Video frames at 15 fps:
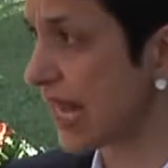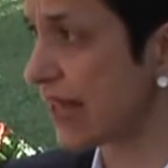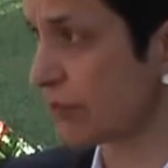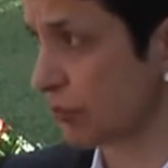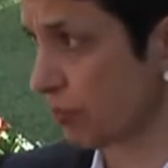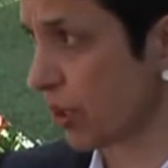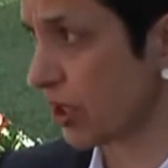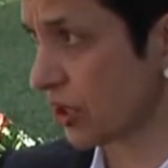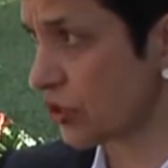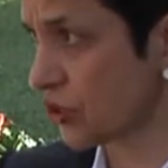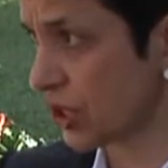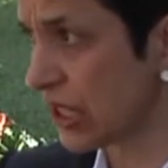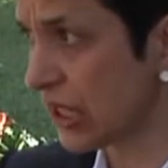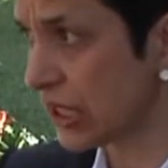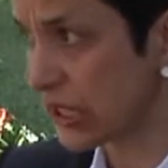
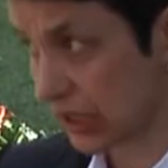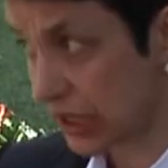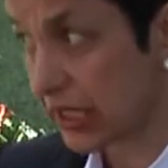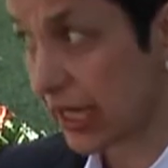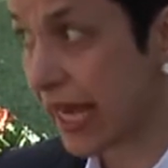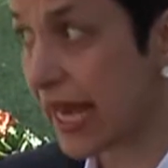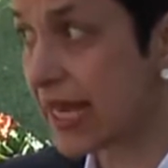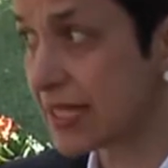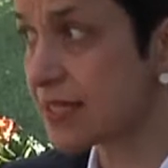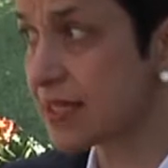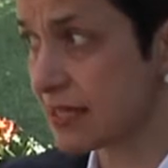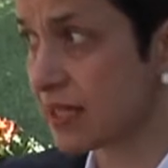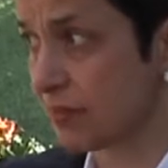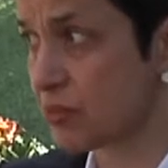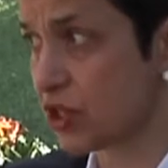anthropology as a
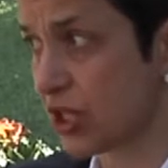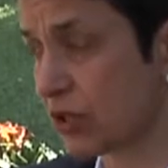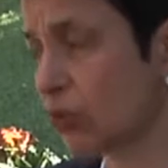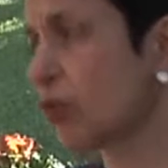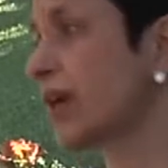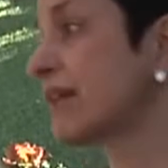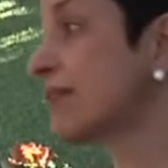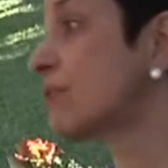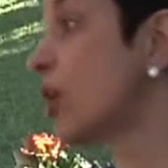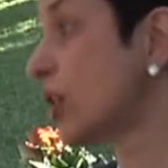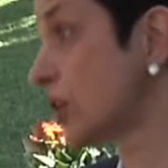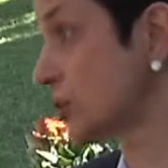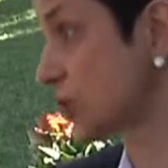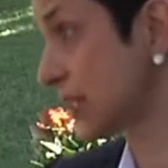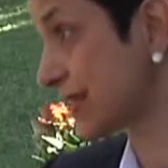subject or ethnology.